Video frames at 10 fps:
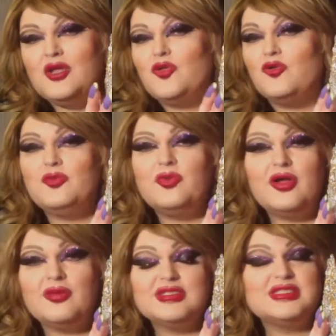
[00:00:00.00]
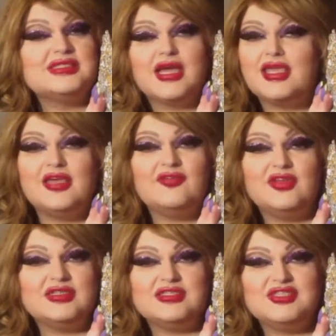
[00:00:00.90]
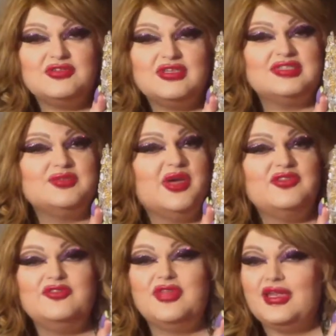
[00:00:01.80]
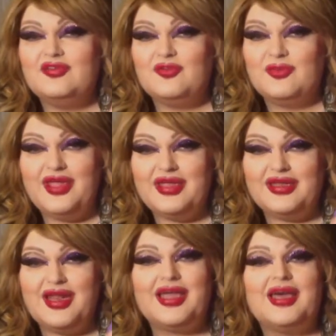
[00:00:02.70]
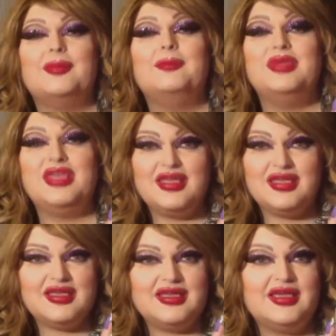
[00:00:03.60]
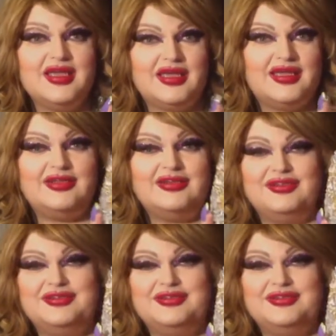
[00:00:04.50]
The only problem is I can't fit into it. It's way too tiny for my head. I got a big head.